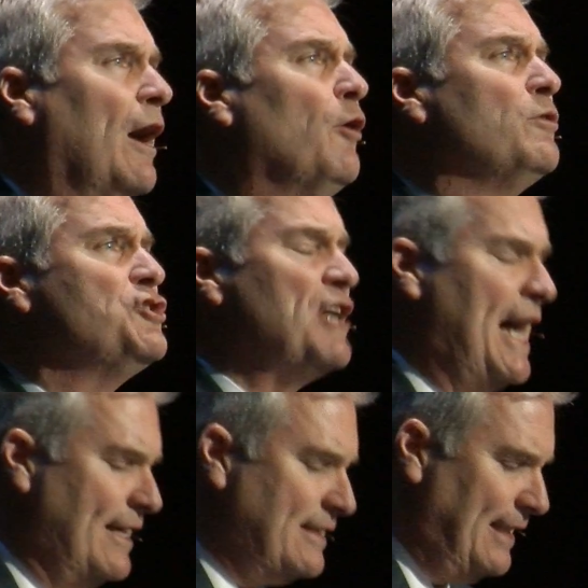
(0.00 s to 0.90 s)
own
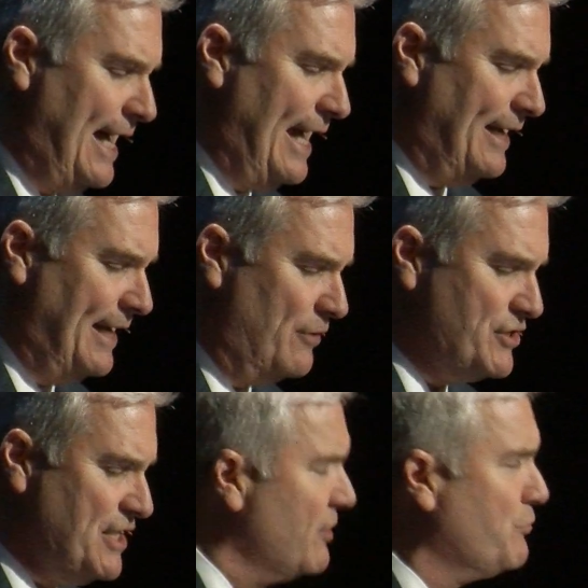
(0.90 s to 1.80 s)
John Klein
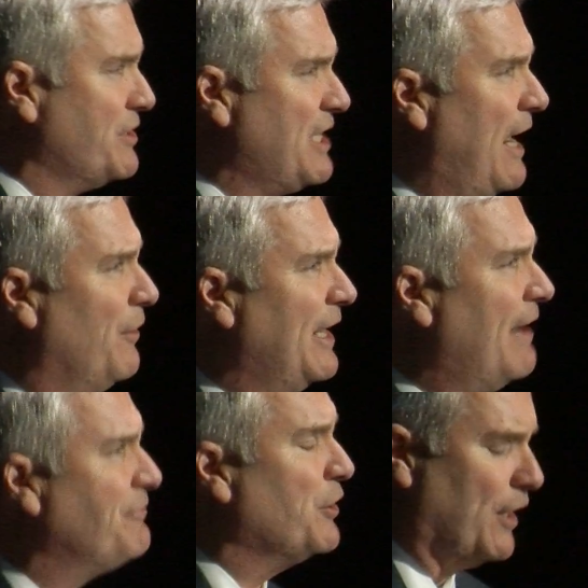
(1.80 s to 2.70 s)
announced he is retiring
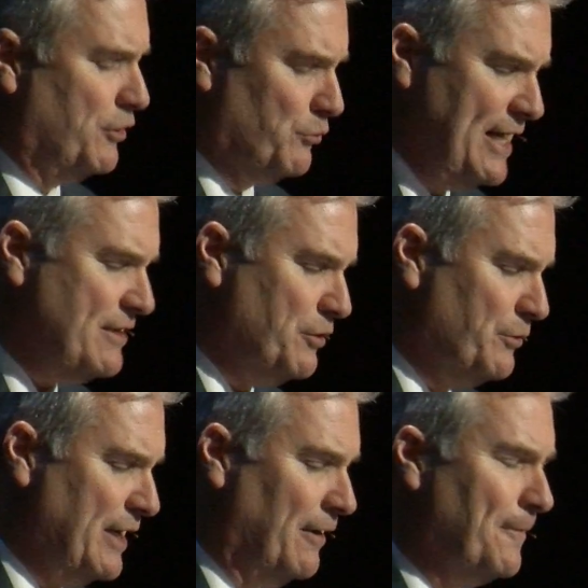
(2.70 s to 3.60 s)
after a great
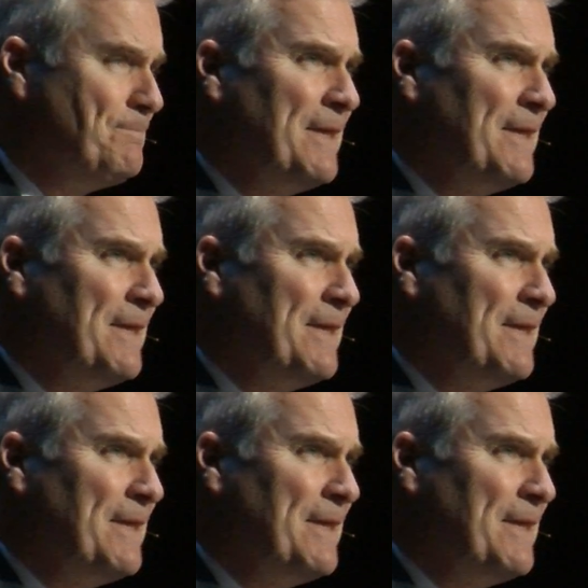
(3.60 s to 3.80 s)
career.